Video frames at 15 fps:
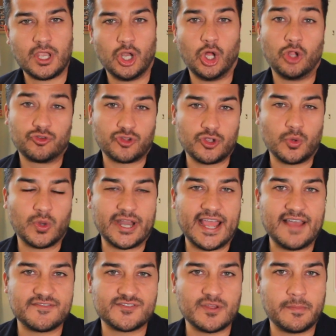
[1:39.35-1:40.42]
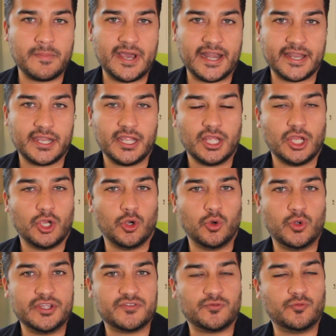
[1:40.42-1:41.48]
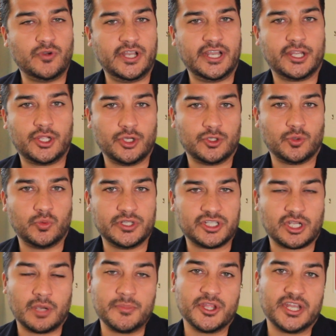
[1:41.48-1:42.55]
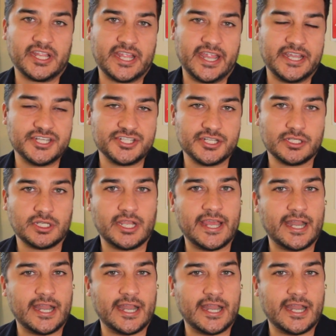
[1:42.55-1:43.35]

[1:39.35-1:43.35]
Also, you want to have somebody who is really good with communication.